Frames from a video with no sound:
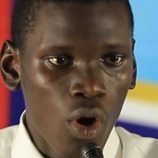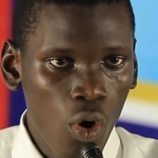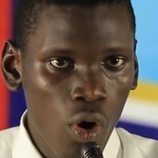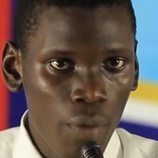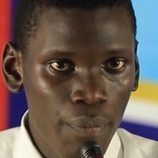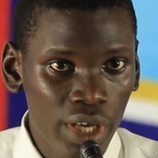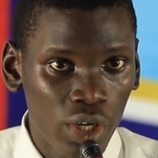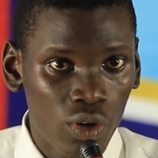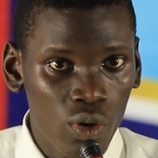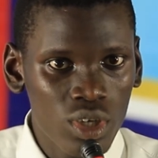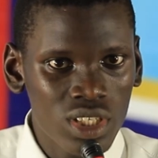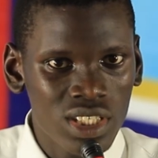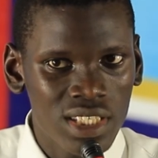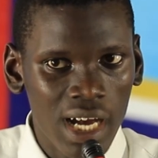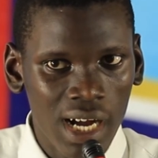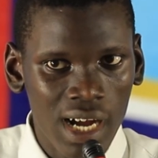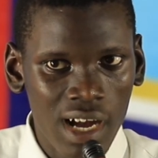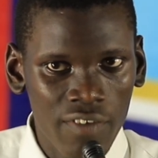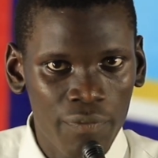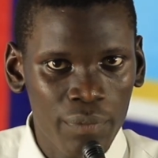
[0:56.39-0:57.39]
or because
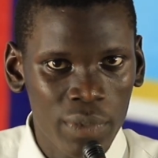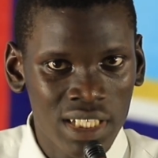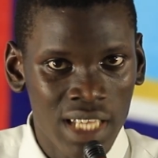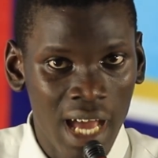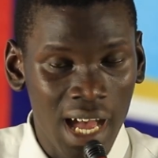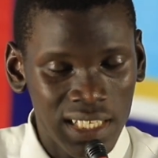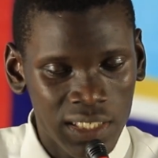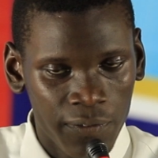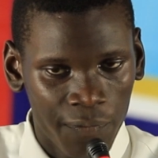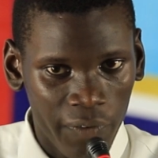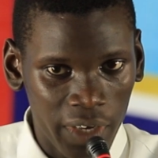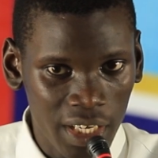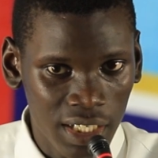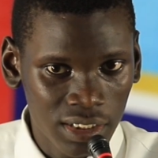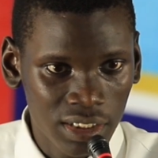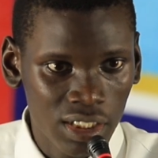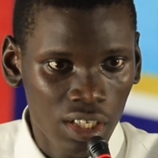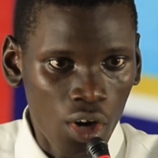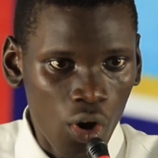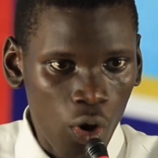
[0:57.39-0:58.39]
the government has
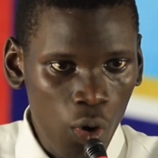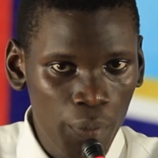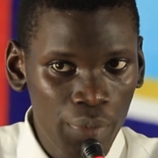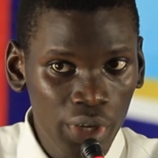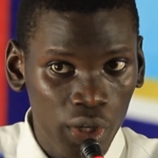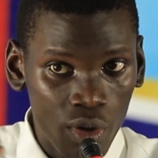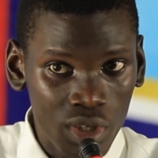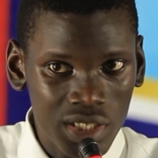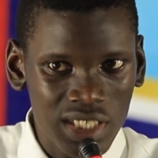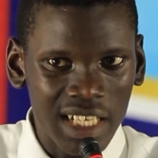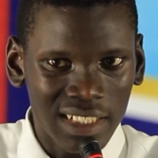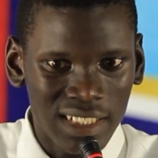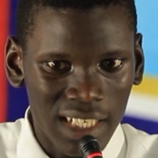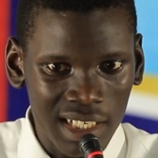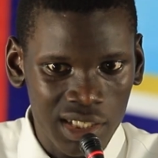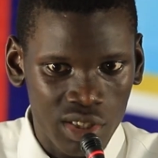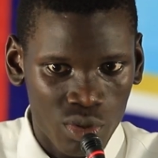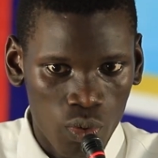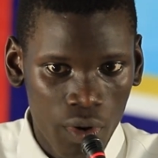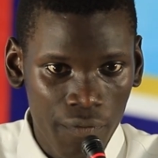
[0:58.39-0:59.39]
failed, or because the
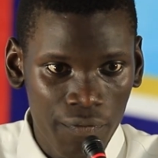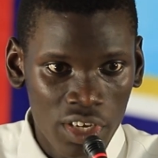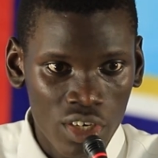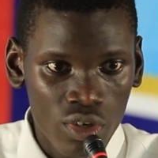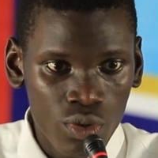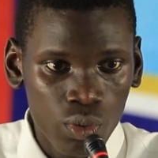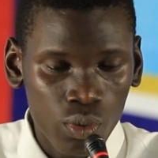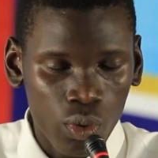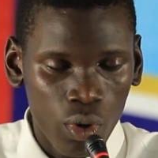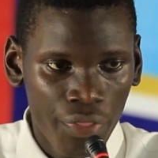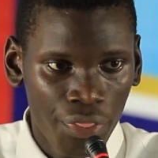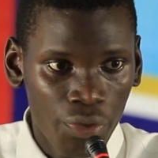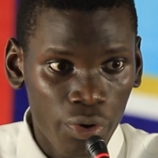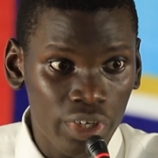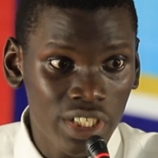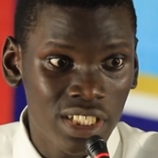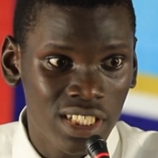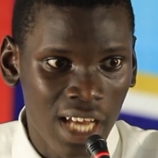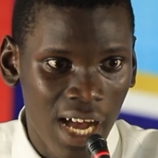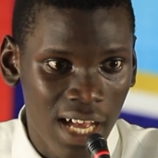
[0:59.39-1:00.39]
tax revenue
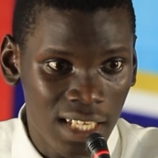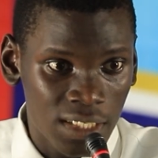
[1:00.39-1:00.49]
authority